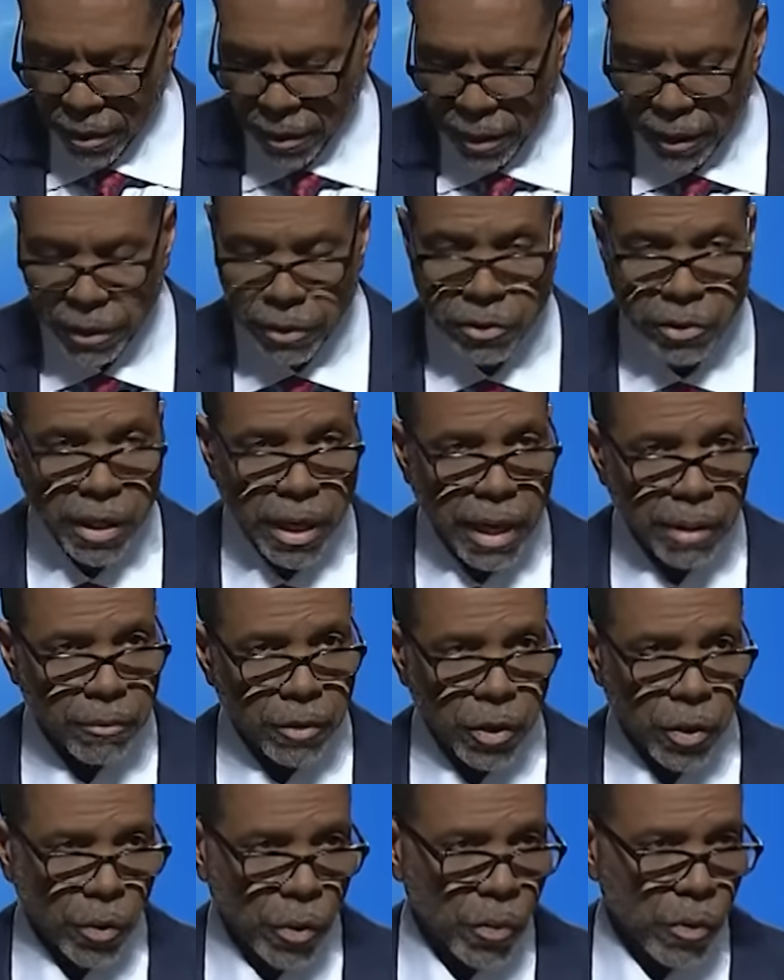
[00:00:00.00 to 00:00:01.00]
It's time
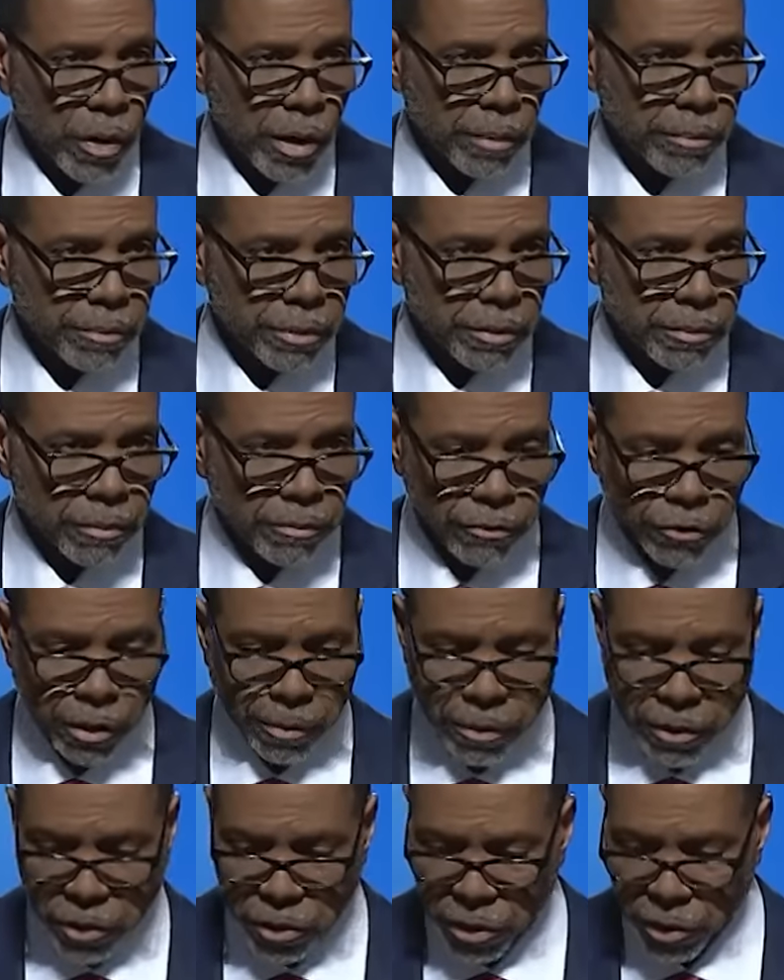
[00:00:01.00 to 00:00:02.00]
to grow up
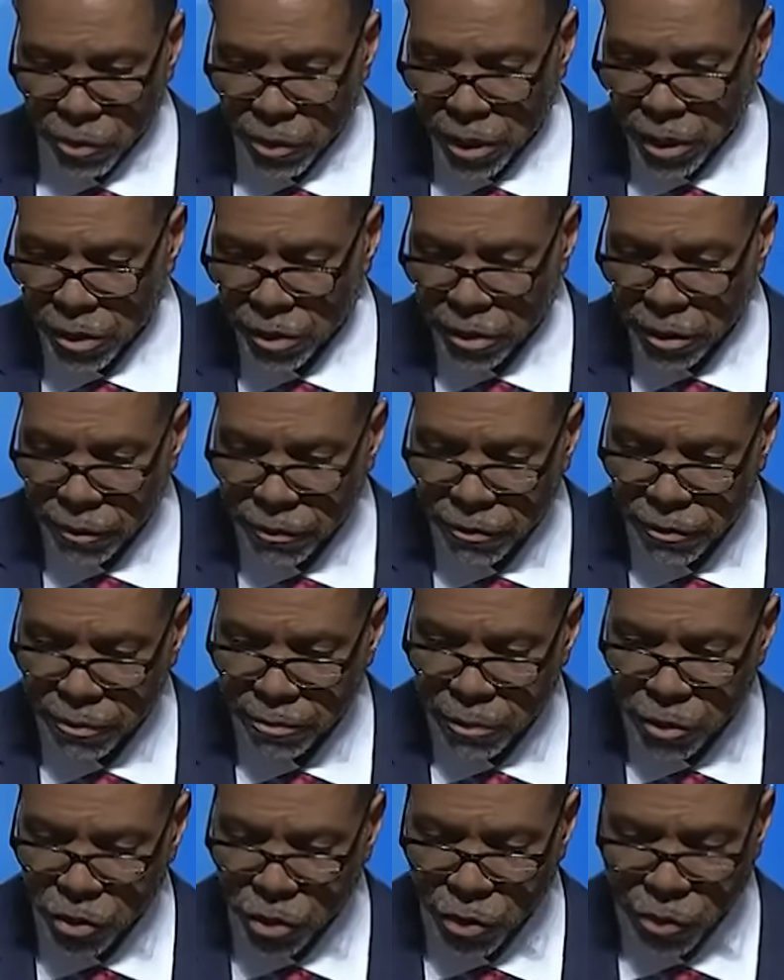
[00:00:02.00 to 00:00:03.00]
from the series of
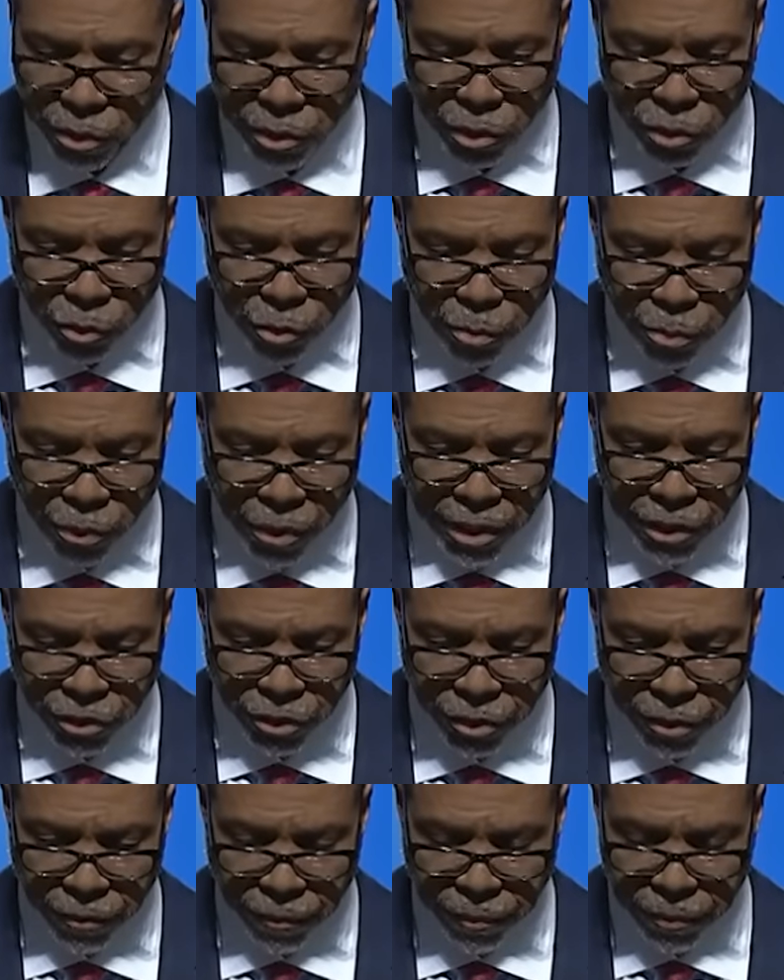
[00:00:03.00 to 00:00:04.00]
maturing through
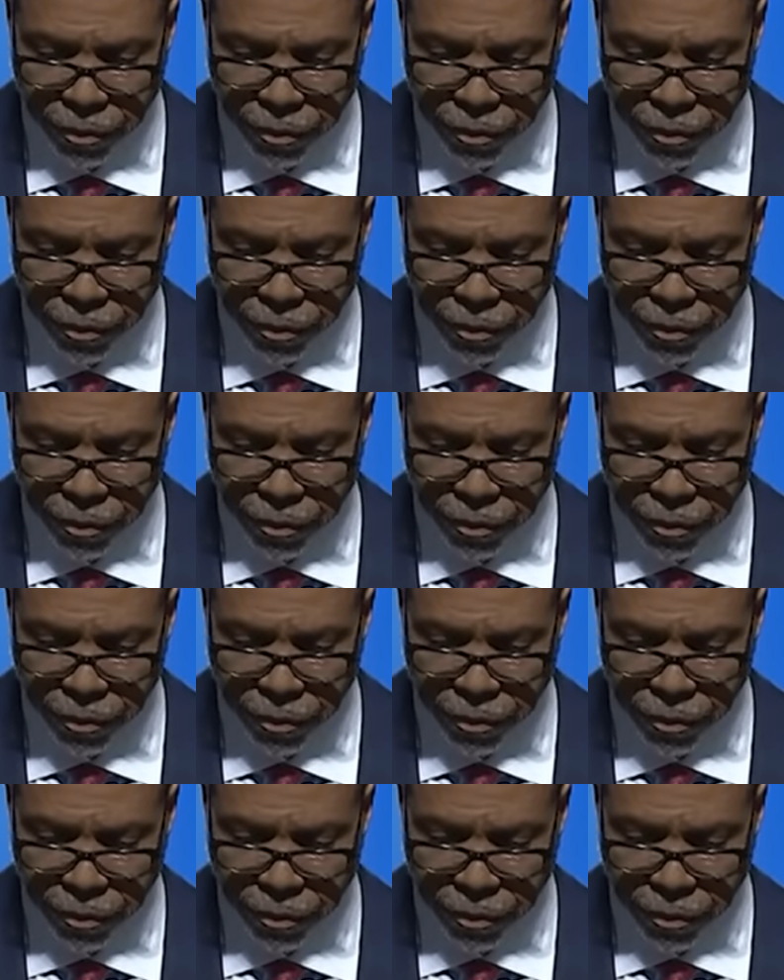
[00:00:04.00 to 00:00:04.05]
pressure.